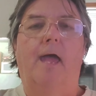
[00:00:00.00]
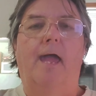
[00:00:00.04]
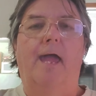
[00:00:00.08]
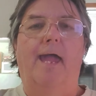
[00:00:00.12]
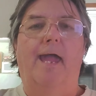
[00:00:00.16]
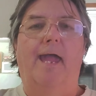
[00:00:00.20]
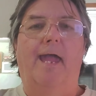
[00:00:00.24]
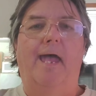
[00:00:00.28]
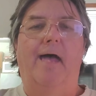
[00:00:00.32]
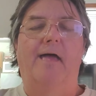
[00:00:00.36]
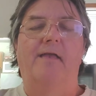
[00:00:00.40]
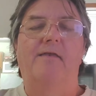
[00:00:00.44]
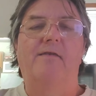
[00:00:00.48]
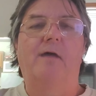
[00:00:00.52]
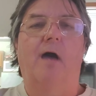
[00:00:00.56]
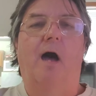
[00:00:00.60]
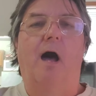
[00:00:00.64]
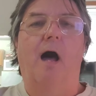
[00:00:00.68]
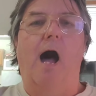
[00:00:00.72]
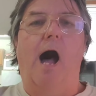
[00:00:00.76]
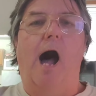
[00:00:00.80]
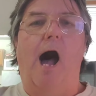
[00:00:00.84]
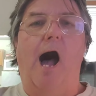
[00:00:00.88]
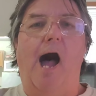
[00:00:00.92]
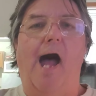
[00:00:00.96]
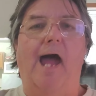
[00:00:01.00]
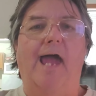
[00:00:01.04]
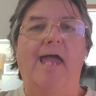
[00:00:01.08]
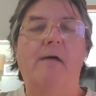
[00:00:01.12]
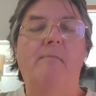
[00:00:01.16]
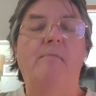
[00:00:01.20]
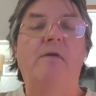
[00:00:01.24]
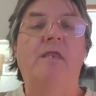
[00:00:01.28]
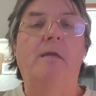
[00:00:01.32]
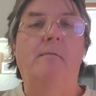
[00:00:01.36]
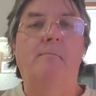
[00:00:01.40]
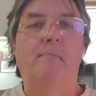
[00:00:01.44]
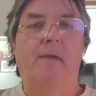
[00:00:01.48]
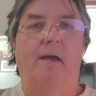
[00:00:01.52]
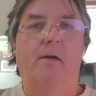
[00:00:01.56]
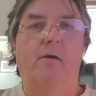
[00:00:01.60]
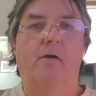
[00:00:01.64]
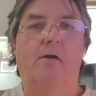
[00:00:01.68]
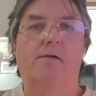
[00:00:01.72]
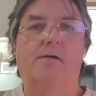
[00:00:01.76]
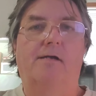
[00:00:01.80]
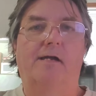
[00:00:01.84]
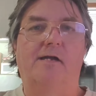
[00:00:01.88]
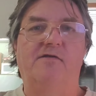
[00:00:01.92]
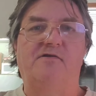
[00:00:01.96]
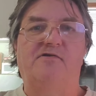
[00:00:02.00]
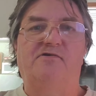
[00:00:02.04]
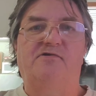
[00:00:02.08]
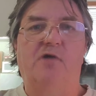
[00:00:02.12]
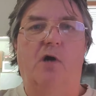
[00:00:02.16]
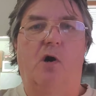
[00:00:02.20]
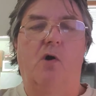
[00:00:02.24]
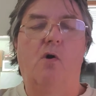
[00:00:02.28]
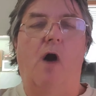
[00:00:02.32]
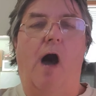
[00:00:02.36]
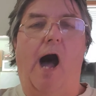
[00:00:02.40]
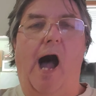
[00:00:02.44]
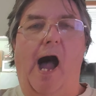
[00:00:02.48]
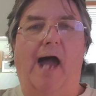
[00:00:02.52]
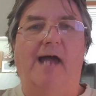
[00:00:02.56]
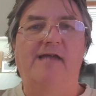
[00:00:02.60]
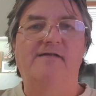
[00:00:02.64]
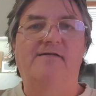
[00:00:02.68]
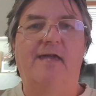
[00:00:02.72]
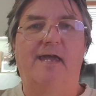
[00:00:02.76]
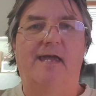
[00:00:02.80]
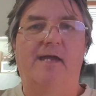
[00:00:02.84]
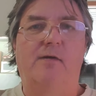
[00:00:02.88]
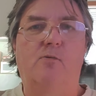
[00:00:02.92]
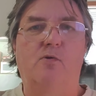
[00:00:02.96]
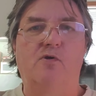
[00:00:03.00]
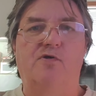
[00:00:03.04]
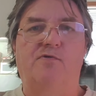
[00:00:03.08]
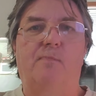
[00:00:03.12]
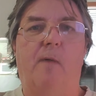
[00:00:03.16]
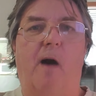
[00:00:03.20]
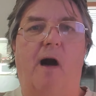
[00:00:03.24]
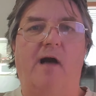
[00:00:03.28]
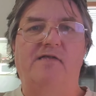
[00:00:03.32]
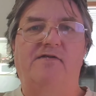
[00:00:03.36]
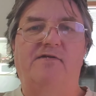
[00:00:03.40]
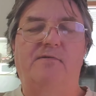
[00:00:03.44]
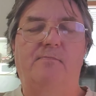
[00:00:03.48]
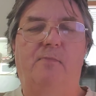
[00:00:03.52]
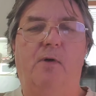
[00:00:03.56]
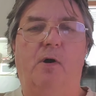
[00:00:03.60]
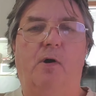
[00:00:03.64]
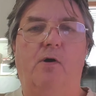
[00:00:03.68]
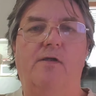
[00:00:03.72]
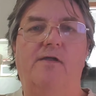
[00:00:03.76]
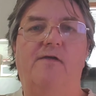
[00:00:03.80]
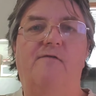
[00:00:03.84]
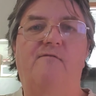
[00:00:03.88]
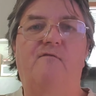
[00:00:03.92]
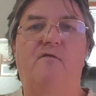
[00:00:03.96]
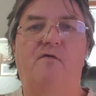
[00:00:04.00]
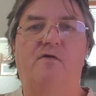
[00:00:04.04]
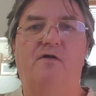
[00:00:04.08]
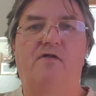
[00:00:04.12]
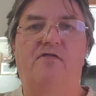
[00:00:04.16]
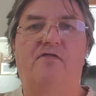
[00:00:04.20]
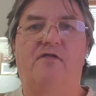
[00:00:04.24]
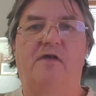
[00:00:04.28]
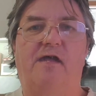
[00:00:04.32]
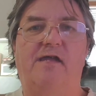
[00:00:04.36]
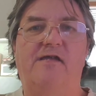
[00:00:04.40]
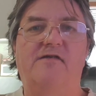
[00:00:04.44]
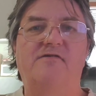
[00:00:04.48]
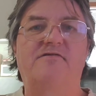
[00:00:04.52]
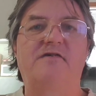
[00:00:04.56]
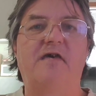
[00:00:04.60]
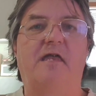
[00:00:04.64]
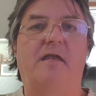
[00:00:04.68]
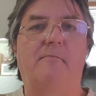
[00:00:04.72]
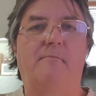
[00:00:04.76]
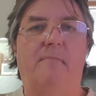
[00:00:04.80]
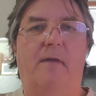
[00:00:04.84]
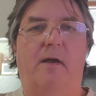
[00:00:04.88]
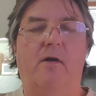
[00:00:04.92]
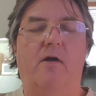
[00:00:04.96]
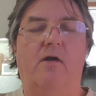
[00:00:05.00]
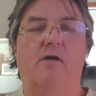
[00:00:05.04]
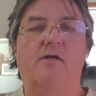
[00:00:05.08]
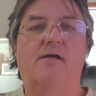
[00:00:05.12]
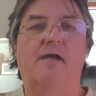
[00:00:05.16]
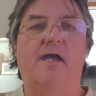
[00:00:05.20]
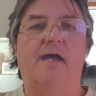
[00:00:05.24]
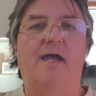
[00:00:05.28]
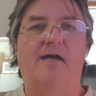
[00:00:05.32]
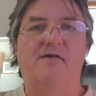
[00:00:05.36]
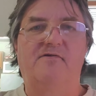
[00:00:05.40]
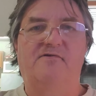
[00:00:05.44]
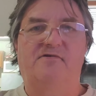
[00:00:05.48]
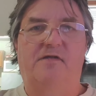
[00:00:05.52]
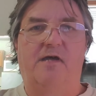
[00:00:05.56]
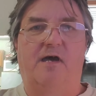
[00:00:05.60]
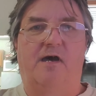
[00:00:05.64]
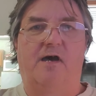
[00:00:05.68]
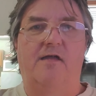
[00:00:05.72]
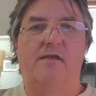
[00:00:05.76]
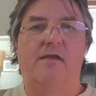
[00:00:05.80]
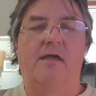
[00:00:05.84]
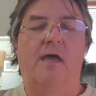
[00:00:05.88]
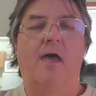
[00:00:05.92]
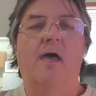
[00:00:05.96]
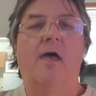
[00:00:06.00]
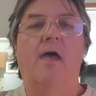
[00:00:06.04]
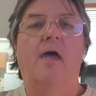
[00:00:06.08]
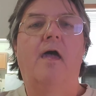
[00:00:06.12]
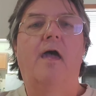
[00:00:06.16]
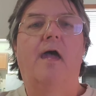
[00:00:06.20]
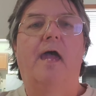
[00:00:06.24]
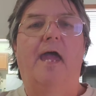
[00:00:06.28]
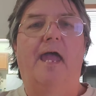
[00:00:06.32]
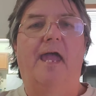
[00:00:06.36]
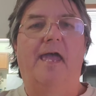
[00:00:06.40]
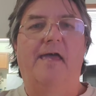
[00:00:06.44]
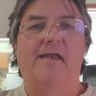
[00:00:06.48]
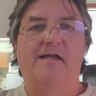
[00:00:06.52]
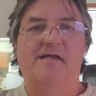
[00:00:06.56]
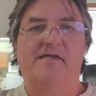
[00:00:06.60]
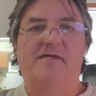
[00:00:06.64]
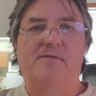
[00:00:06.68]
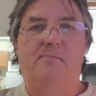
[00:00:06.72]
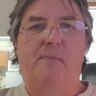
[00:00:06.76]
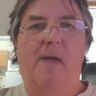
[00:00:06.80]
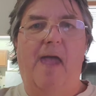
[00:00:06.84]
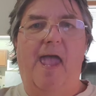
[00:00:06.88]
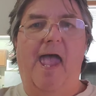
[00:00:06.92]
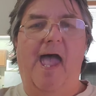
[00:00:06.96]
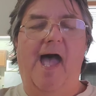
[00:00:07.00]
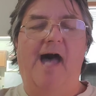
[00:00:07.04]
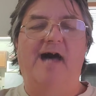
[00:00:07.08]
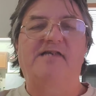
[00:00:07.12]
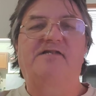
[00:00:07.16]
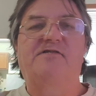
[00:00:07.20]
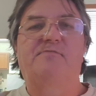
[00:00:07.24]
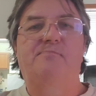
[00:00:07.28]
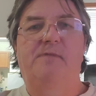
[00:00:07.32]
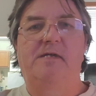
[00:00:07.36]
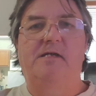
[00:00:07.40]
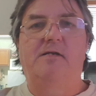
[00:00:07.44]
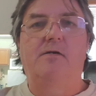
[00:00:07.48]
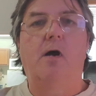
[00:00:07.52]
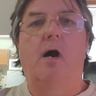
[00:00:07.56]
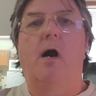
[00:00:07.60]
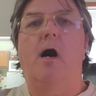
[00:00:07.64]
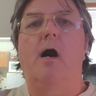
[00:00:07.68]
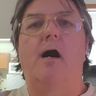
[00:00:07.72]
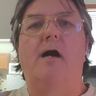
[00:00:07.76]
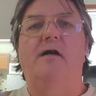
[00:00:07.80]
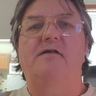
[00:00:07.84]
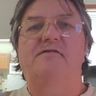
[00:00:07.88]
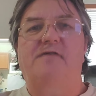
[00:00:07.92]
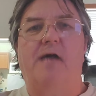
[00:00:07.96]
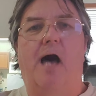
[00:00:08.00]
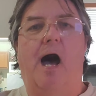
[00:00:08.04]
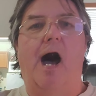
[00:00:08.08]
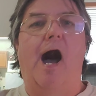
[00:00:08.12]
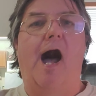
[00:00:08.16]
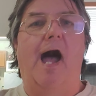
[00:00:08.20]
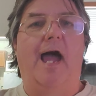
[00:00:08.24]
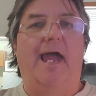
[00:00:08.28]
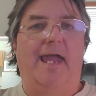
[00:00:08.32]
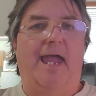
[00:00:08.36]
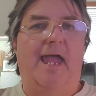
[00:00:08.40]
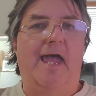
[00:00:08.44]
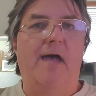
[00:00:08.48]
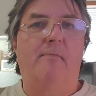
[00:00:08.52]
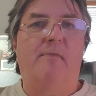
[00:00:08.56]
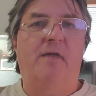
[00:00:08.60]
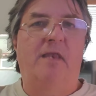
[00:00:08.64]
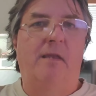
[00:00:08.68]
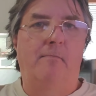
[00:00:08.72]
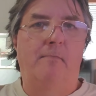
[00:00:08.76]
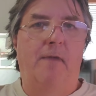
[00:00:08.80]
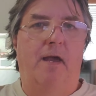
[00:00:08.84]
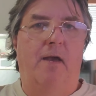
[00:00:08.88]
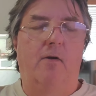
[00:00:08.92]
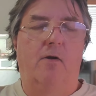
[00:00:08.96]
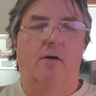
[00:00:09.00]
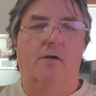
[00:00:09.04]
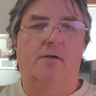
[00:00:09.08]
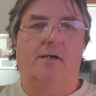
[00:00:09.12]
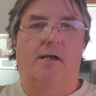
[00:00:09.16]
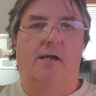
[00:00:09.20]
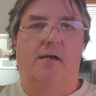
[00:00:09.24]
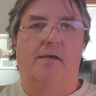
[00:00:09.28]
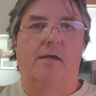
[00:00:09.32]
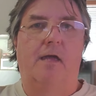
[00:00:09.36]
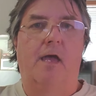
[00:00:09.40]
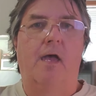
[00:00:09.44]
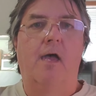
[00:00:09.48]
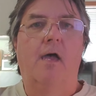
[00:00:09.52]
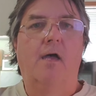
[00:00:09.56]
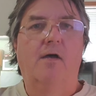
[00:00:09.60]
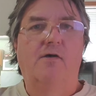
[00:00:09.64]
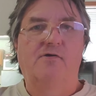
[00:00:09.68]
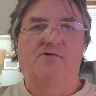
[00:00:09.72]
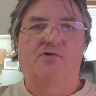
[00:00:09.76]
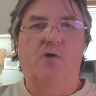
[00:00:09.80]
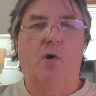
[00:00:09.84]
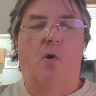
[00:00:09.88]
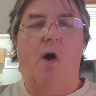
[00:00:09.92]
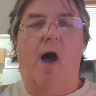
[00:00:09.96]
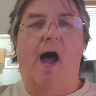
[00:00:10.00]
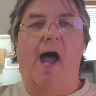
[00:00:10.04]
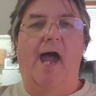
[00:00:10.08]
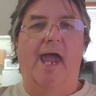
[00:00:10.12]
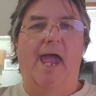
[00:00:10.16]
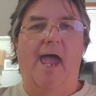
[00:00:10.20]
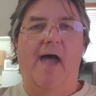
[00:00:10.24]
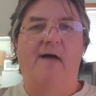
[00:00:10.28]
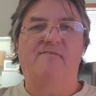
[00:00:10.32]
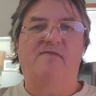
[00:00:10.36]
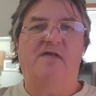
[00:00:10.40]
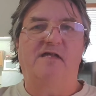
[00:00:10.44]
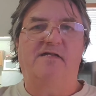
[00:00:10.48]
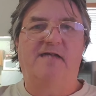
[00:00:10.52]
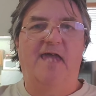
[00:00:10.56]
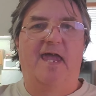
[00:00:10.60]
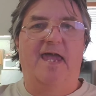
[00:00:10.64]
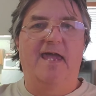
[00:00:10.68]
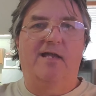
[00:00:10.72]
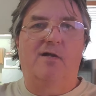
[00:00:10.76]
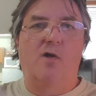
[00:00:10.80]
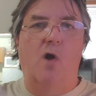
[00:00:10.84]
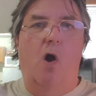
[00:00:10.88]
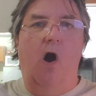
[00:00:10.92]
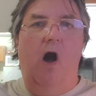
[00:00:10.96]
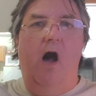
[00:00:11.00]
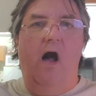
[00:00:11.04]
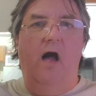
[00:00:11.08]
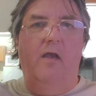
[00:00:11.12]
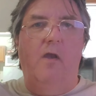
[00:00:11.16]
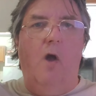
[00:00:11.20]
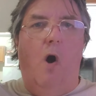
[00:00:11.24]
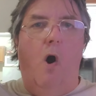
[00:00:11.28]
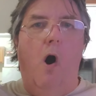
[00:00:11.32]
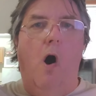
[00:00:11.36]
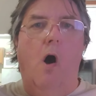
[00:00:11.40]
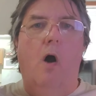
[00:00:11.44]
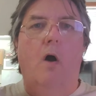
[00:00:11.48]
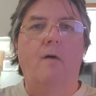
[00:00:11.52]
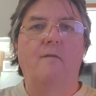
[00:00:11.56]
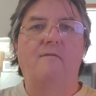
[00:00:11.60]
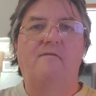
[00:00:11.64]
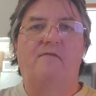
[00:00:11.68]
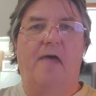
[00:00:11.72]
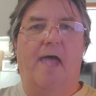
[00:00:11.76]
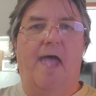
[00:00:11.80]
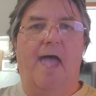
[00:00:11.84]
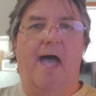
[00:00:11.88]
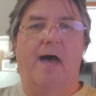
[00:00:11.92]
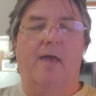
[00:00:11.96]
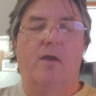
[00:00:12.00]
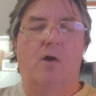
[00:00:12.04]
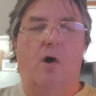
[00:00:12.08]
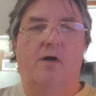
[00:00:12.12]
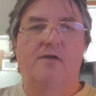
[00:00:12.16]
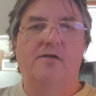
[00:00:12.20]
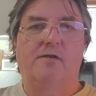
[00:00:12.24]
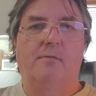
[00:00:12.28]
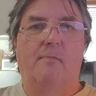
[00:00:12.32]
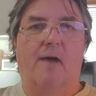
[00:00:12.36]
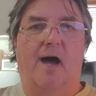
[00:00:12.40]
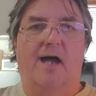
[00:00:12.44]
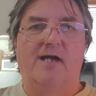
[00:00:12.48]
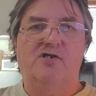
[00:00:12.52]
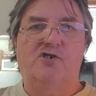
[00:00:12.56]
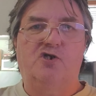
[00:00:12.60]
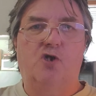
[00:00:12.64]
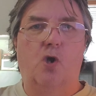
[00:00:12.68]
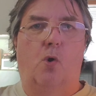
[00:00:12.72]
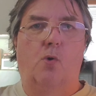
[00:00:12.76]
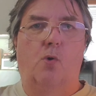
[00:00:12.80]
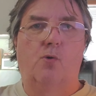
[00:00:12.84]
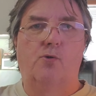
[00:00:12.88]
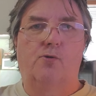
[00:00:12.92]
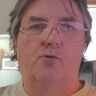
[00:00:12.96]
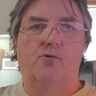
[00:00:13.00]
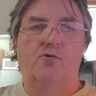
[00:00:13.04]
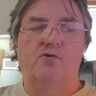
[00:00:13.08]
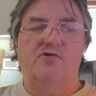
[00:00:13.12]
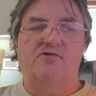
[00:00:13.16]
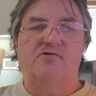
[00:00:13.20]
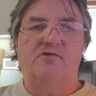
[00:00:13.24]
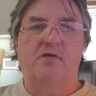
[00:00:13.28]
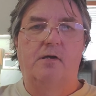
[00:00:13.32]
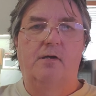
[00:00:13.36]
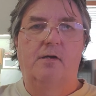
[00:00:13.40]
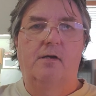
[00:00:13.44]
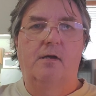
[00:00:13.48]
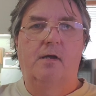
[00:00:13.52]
And I am an American, so I take responsibility for the things that America has done in its past because I am an American. So I have to take on all of that onto my shoulders